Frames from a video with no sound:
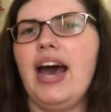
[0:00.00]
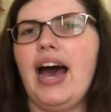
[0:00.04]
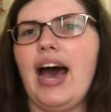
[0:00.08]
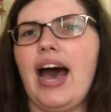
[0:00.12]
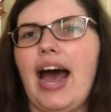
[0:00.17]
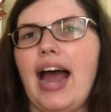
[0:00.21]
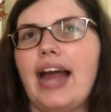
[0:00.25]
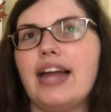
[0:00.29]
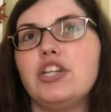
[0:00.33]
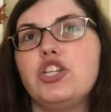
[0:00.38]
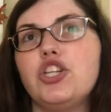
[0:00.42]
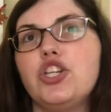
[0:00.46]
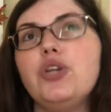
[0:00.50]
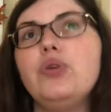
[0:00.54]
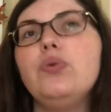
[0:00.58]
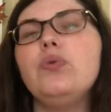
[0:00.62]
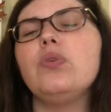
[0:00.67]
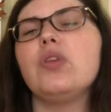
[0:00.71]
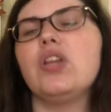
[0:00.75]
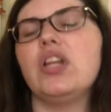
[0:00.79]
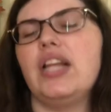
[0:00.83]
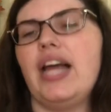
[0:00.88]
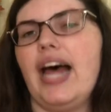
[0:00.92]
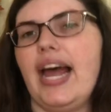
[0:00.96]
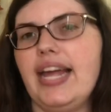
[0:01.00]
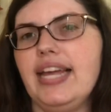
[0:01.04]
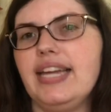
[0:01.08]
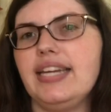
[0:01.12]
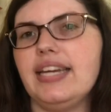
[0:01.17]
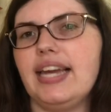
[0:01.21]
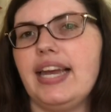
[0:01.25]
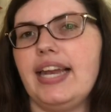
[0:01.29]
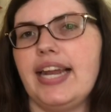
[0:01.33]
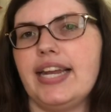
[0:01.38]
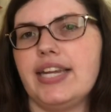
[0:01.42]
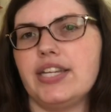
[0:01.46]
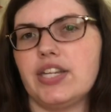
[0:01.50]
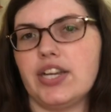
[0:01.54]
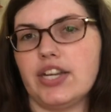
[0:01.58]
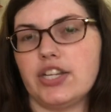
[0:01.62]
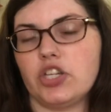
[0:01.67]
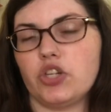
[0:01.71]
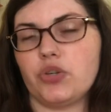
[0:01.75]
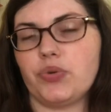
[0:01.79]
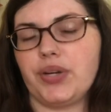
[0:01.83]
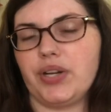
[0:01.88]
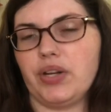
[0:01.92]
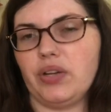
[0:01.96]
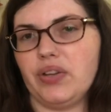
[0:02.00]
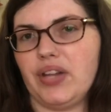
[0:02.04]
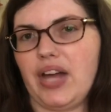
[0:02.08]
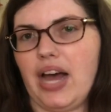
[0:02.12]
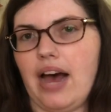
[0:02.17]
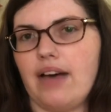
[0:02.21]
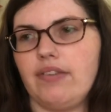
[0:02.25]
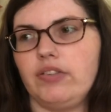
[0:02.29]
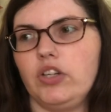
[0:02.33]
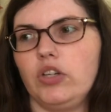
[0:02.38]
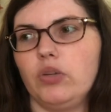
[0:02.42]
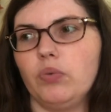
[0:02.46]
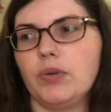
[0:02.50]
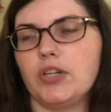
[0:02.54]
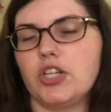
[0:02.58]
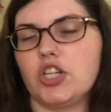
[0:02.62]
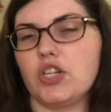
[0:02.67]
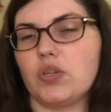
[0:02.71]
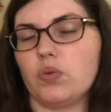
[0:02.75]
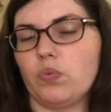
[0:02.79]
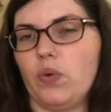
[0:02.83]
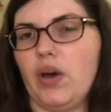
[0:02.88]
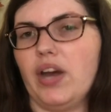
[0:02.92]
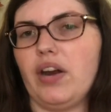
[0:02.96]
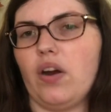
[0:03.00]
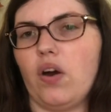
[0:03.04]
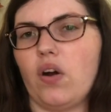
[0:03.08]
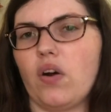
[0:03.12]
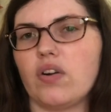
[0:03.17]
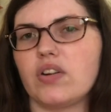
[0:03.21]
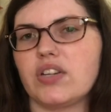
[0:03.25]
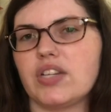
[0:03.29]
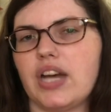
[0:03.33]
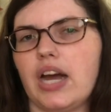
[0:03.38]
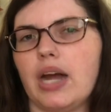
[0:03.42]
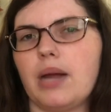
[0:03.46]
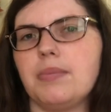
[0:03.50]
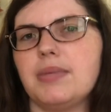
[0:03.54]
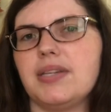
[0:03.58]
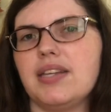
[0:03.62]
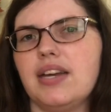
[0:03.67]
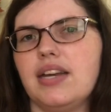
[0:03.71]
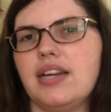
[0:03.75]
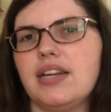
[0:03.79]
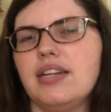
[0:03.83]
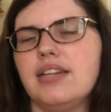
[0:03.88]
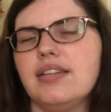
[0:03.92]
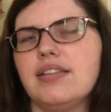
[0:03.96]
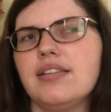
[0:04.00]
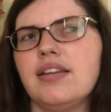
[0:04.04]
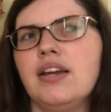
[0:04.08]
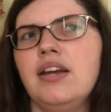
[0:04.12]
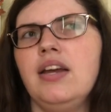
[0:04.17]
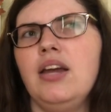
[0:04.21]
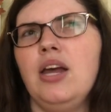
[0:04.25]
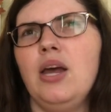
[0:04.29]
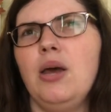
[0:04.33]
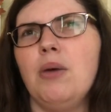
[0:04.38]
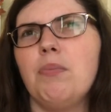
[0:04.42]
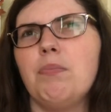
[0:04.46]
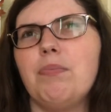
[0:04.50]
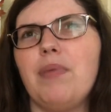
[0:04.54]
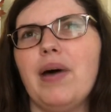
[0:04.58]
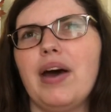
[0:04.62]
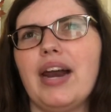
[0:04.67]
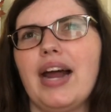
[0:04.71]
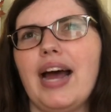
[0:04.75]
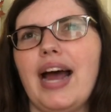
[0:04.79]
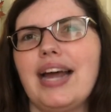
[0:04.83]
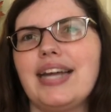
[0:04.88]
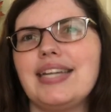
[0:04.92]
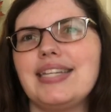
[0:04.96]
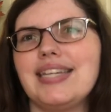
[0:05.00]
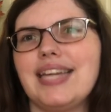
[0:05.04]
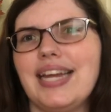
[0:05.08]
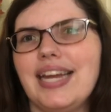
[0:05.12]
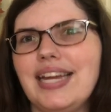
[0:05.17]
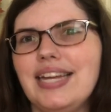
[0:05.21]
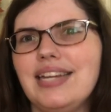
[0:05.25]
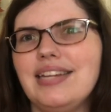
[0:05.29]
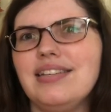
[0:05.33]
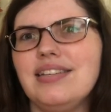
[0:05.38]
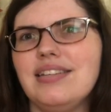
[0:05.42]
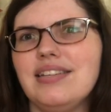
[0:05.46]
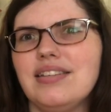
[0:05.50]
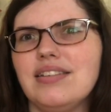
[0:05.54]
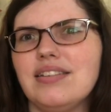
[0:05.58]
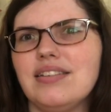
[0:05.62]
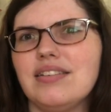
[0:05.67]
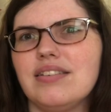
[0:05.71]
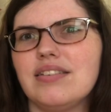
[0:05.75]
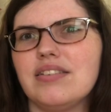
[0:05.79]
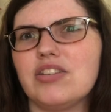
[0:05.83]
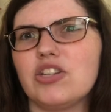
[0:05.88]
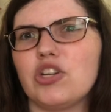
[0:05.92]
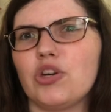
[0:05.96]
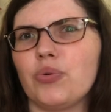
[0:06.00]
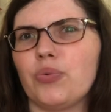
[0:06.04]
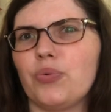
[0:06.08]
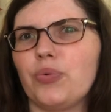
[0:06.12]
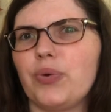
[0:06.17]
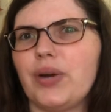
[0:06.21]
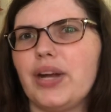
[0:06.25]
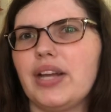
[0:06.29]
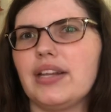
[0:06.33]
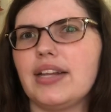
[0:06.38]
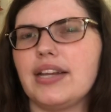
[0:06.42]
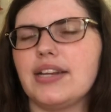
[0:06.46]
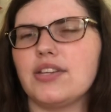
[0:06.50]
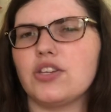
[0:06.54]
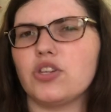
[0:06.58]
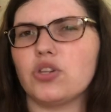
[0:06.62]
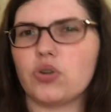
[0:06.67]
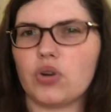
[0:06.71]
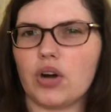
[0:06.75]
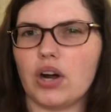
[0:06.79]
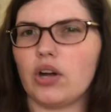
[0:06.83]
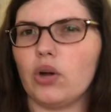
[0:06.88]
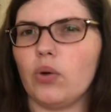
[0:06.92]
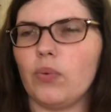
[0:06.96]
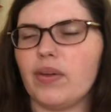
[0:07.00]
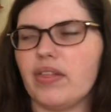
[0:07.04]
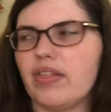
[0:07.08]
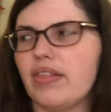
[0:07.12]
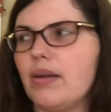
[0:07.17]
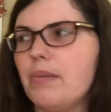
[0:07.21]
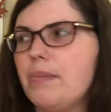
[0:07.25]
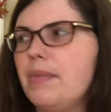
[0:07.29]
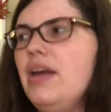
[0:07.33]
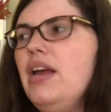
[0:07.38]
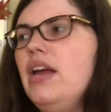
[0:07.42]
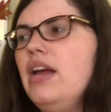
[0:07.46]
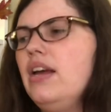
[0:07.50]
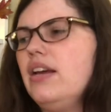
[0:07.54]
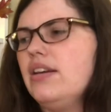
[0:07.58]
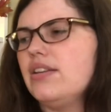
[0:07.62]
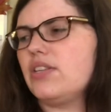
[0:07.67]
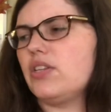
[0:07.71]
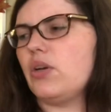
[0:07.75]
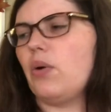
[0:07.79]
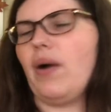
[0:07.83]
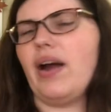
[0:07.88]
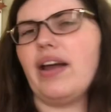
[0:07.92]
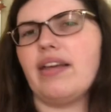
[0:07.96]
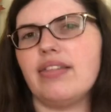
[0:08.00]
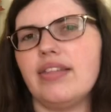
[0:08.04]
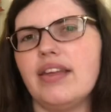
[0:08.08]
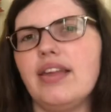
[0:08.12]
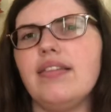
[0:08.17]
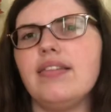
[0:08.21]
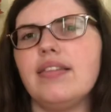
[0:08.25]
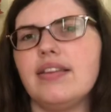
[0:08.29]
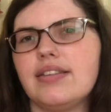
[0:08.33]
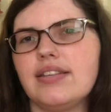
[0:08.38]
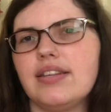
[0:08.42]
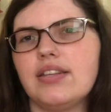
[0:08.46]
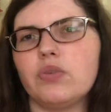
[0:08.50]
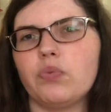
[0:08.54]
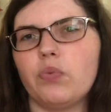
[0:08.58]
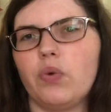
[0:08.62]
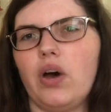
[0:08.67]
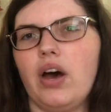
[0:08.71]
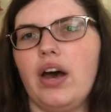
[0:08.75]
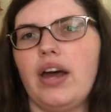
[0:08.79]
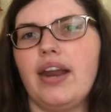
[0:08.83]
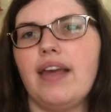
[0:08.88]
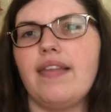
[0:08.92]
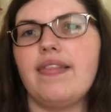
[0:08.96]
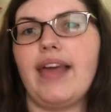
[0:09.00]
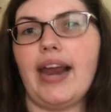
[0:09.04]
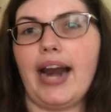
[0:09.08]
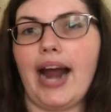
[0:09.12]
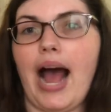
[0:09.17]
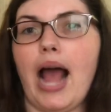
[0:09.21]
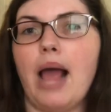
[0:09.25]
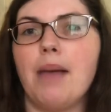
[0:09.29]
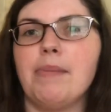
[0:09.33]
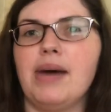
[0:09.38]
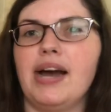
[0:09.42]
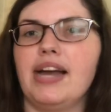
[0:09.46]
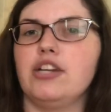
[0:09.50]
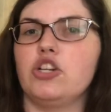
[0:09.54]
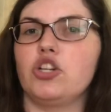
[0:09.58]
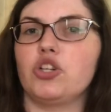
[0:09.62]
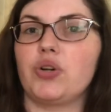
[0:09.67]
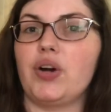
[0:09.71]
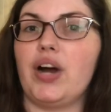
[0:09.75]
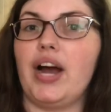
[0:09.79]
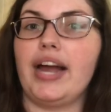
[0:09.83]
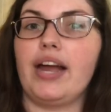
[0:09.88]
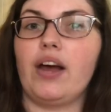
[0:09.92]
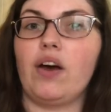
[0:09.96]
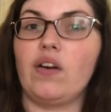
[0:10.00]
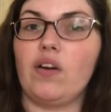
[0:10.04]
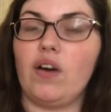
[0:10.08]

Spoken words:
I do like an industrial novel, which is what Hard Times is, but I tend to really struggle with them. So I think this is one that I might try on